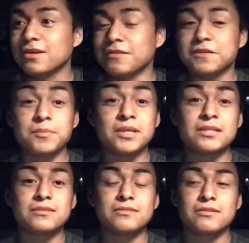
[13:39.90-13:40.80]
If
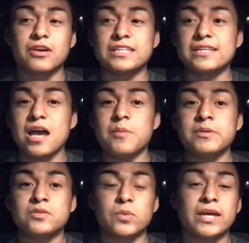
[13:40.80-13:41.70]
something crazy
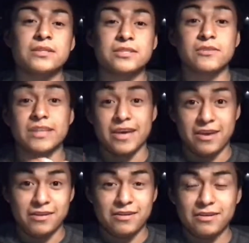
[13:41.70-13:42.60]
happens, wait until the
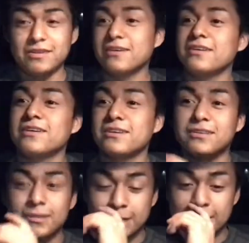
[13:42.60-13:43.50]
end.
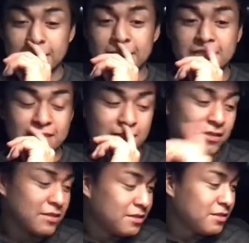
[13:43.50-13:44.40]
Because uh,
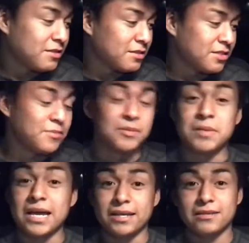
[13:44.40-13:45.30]
something
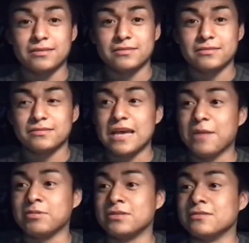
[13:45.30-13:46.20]
might
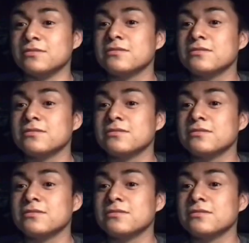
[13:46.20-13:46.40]
happen